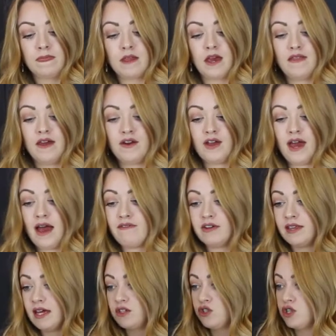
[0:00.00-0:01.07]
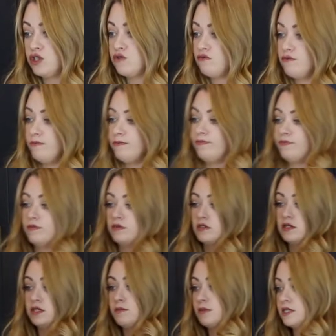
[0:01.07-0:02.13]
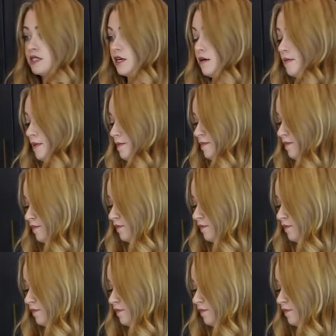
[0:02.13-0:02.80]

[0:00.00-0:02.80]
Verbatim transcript: And there you have it. That's just simple syrup.